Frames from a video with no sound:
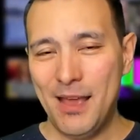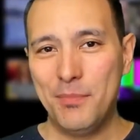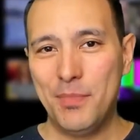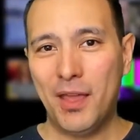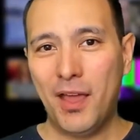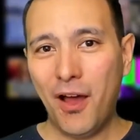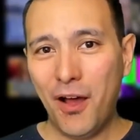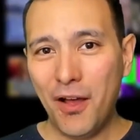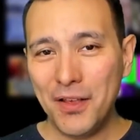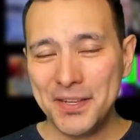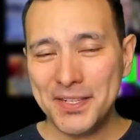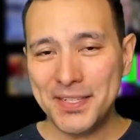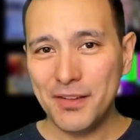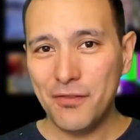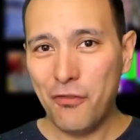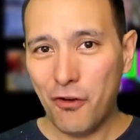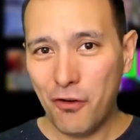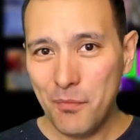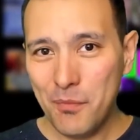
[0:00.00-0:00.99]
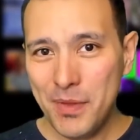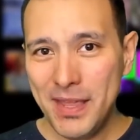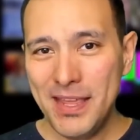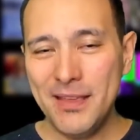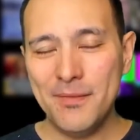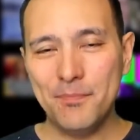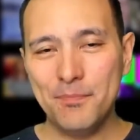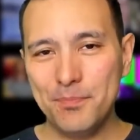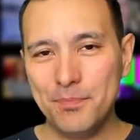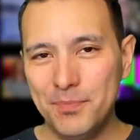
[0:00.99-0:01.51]
Because for
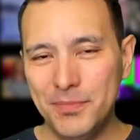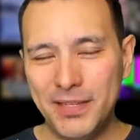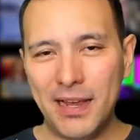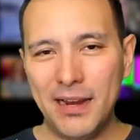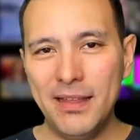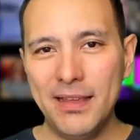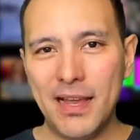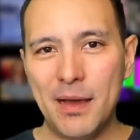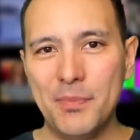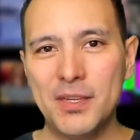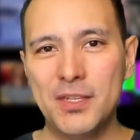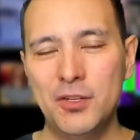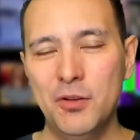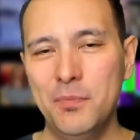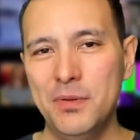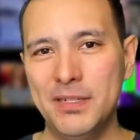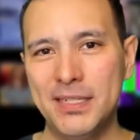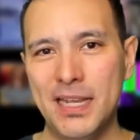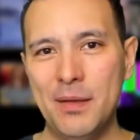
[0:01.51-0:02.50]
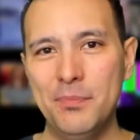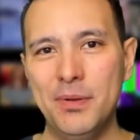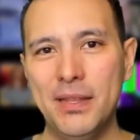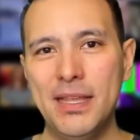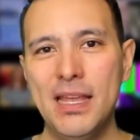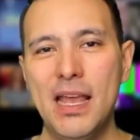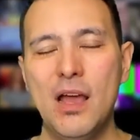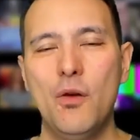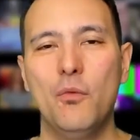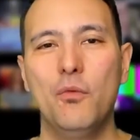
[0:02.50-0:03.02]
me, dialing up the super
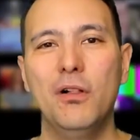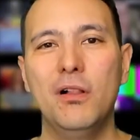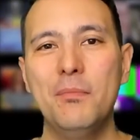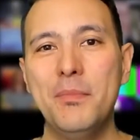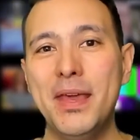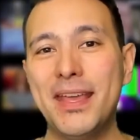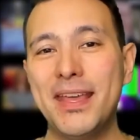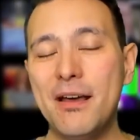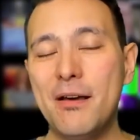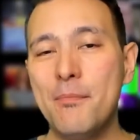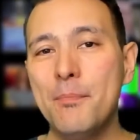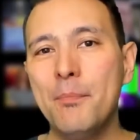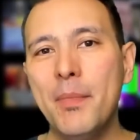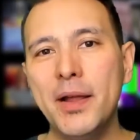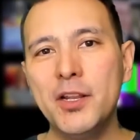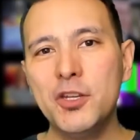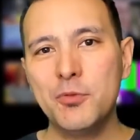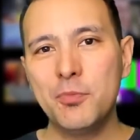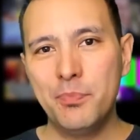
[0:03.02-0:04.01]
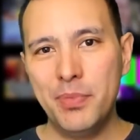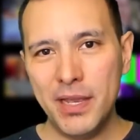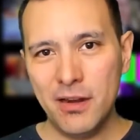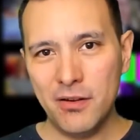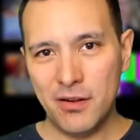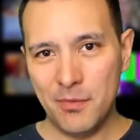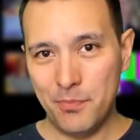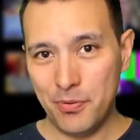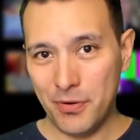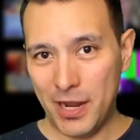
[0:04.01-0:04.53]
sampling will make a much
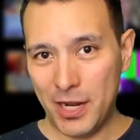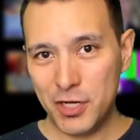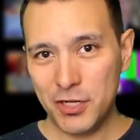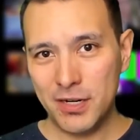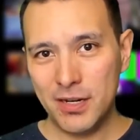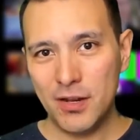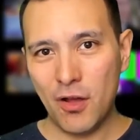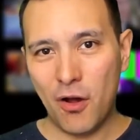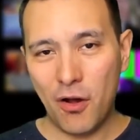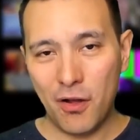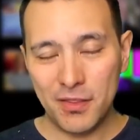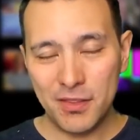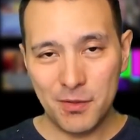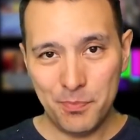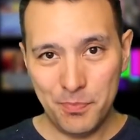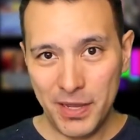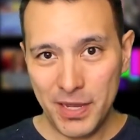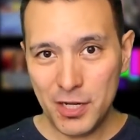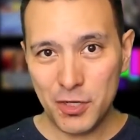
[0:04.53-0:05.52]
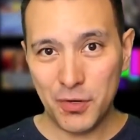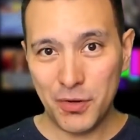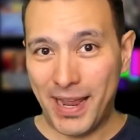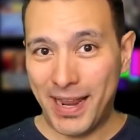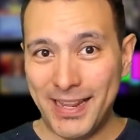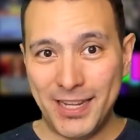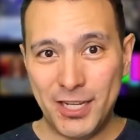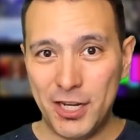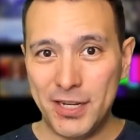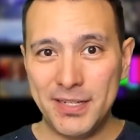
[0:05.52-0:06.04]
bigger impression on the picture,
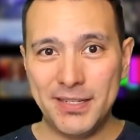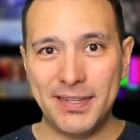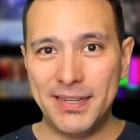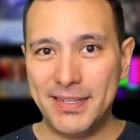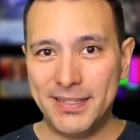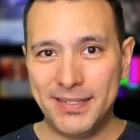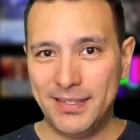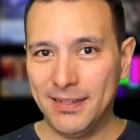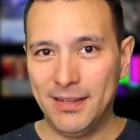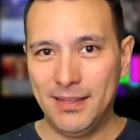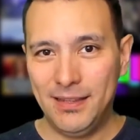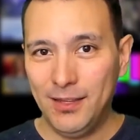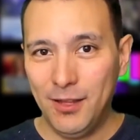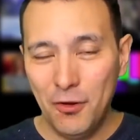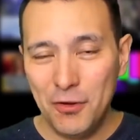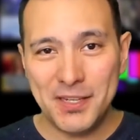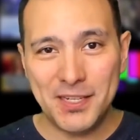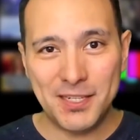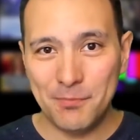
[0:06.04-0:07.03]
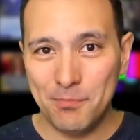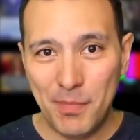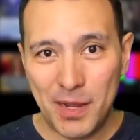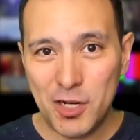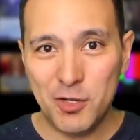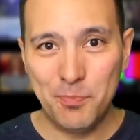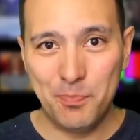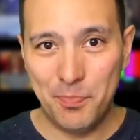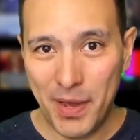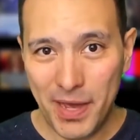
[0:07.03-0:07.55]
it just looks
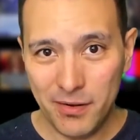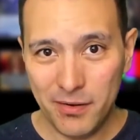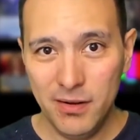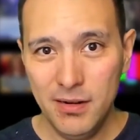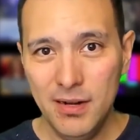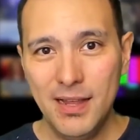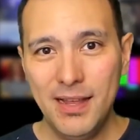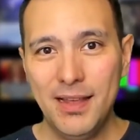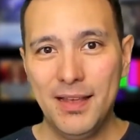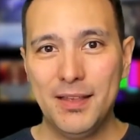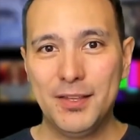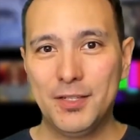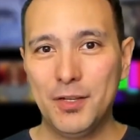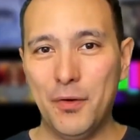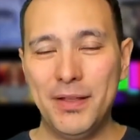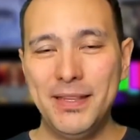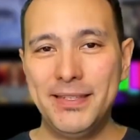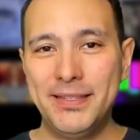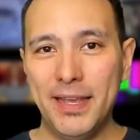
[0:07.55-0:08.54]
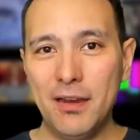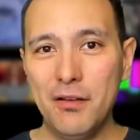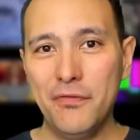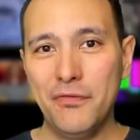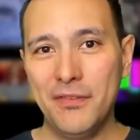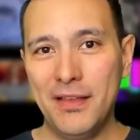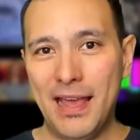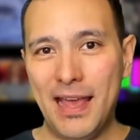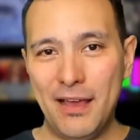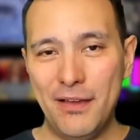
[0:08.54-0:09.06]
much better. So instead
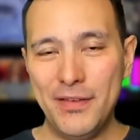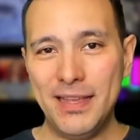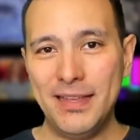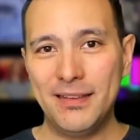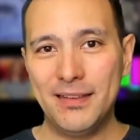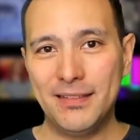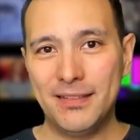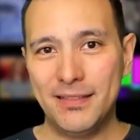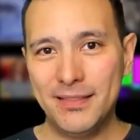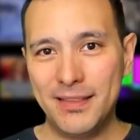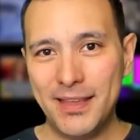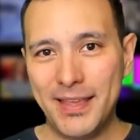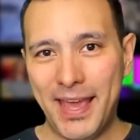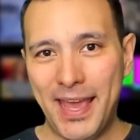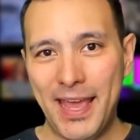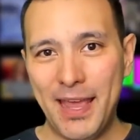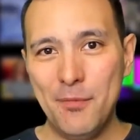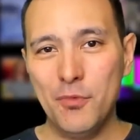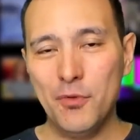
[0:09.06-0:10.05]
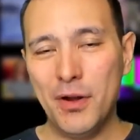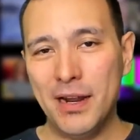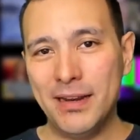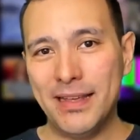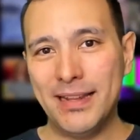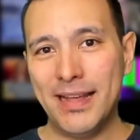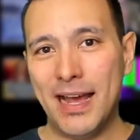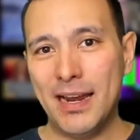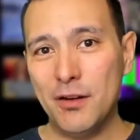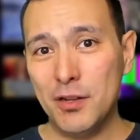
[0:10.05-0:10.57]
of having the game run
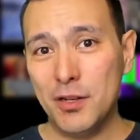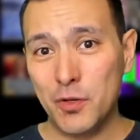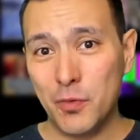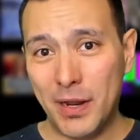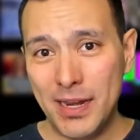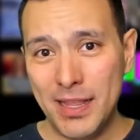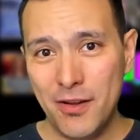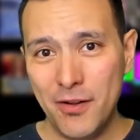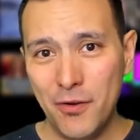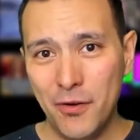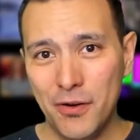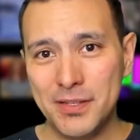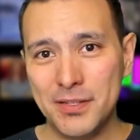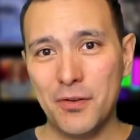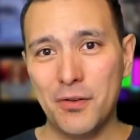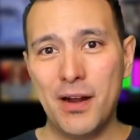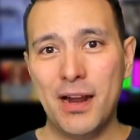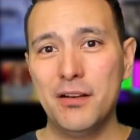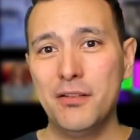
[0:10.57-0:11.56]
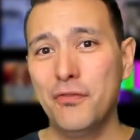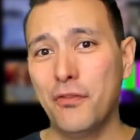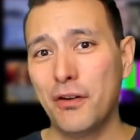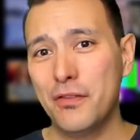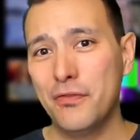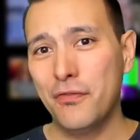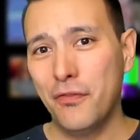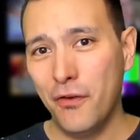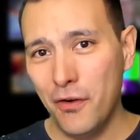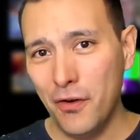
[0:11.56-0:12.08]
at 120 Hertz or
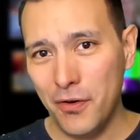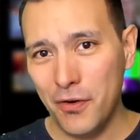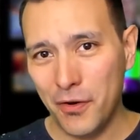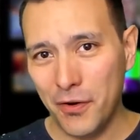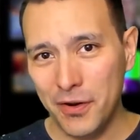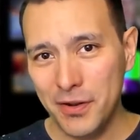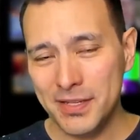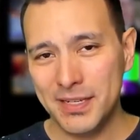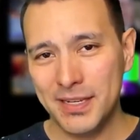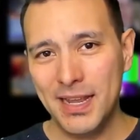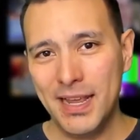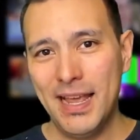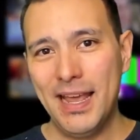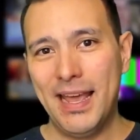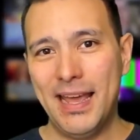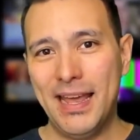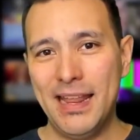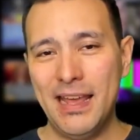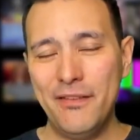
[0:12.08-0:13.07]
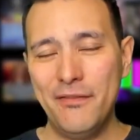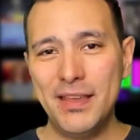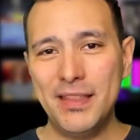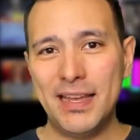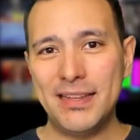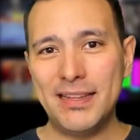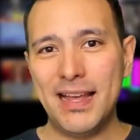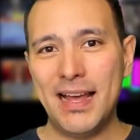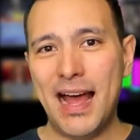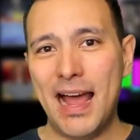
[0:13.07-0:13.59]
144 Hertz and having
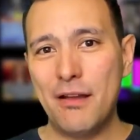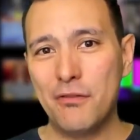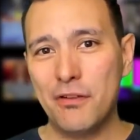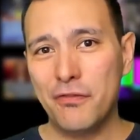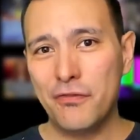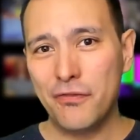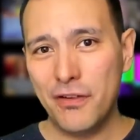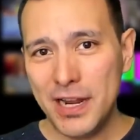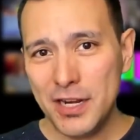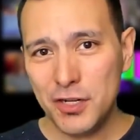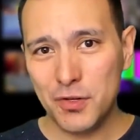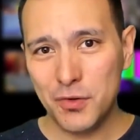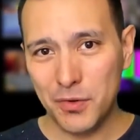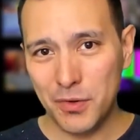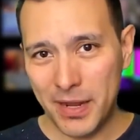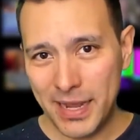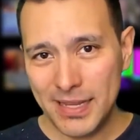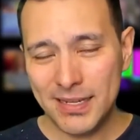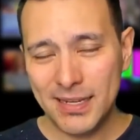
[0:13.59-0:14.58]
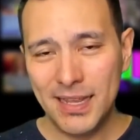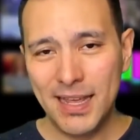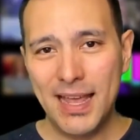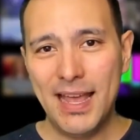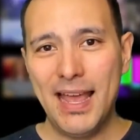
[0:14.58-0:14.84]
that high refresh rate,